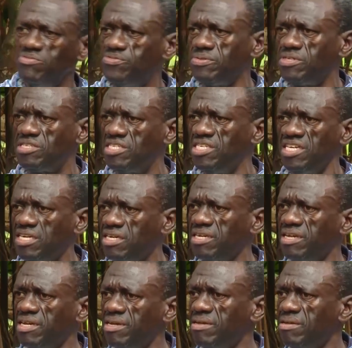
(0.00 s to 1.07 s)
sick
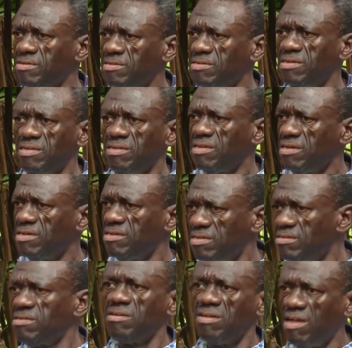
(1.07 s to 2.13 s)

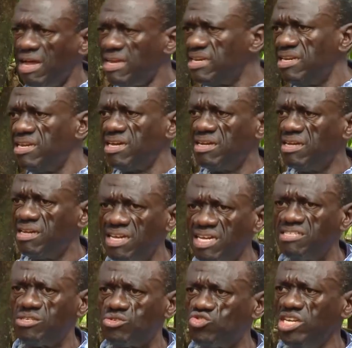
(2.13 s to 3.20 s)
and
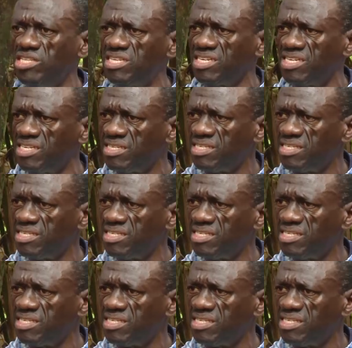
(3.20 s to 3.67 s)
get treated.